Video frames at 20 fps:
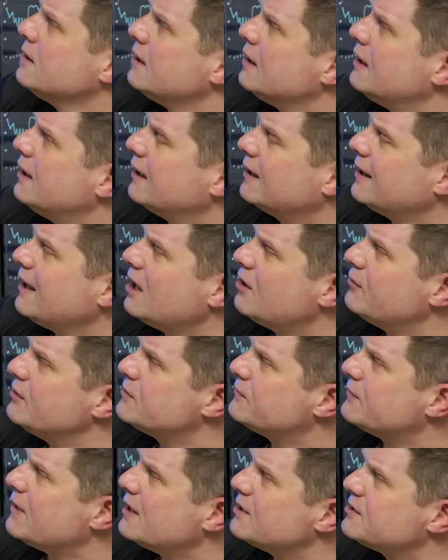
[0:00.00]

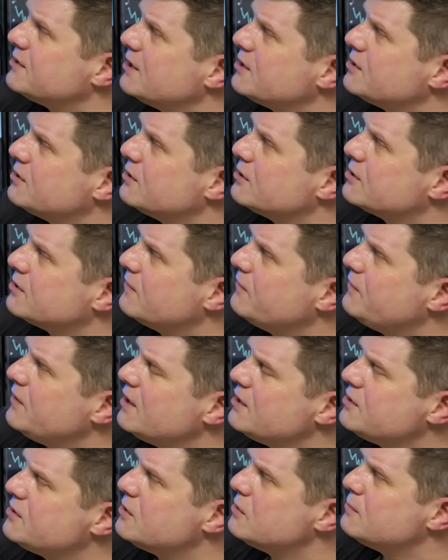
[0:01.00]
Calories for that session. So
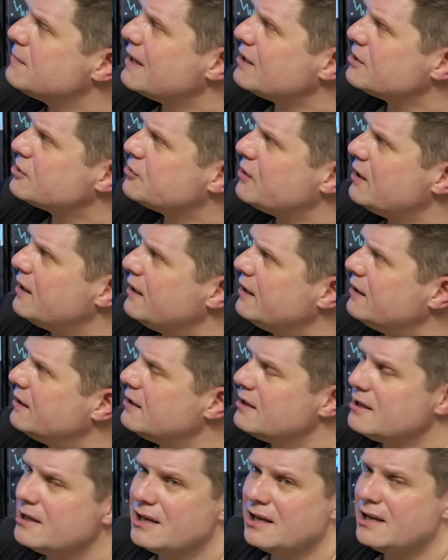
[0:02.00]
VO2 max training
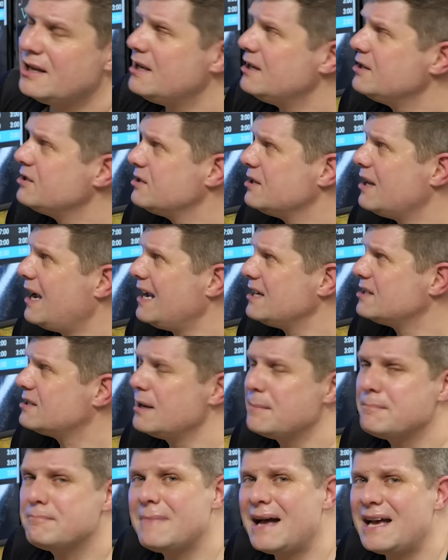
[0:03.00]
isn't
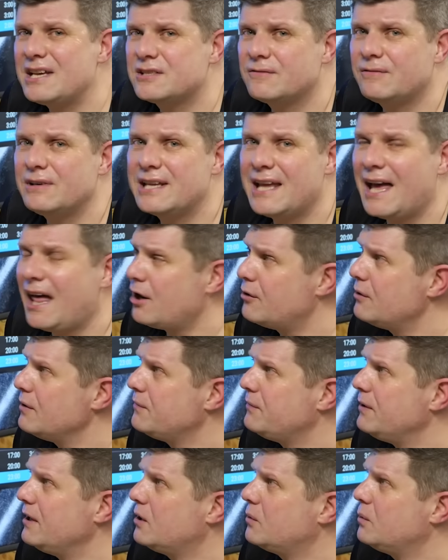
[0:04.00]
actually massively
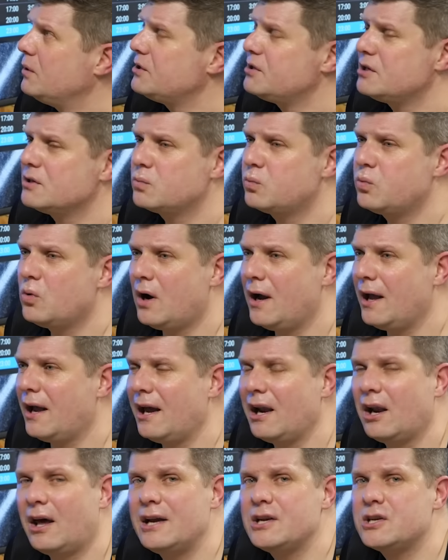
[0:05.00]
calorific, which is why
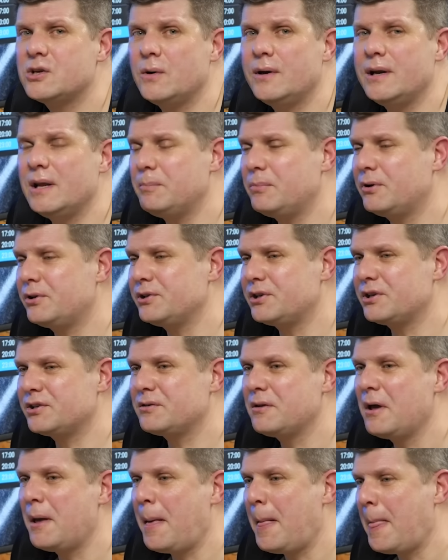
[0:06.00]
I like doing it, because it
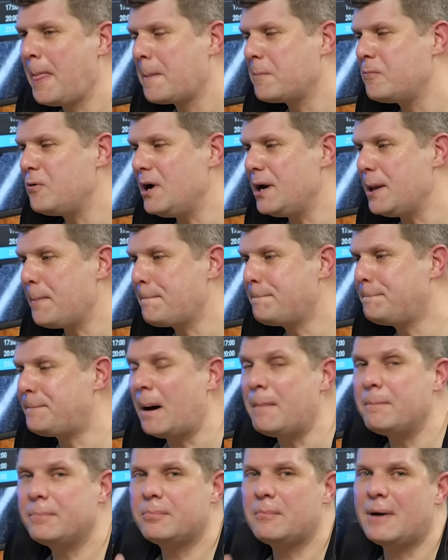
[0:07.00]
doesn't really
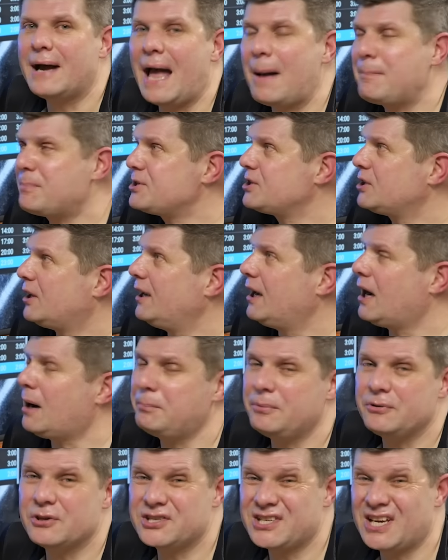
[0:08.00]
bump my appetite
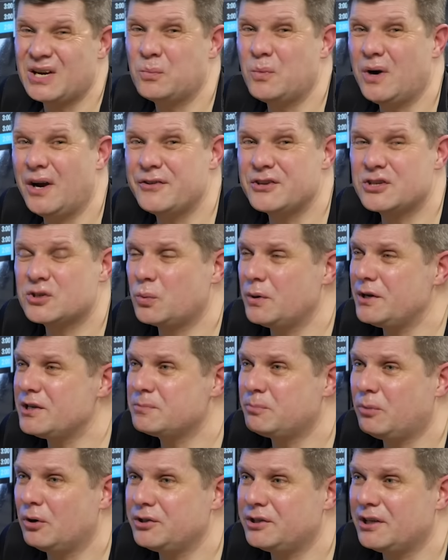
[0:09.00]
up in the same way that
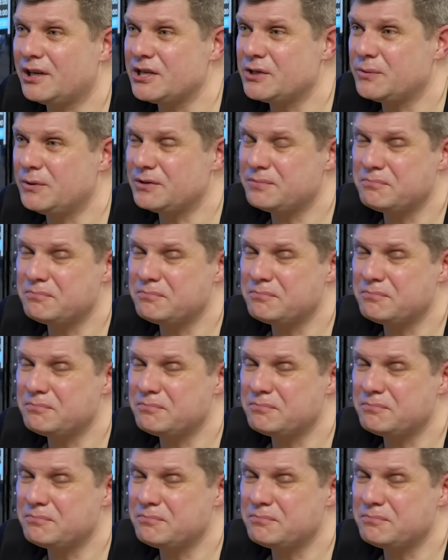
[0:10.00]
sweet spot does. So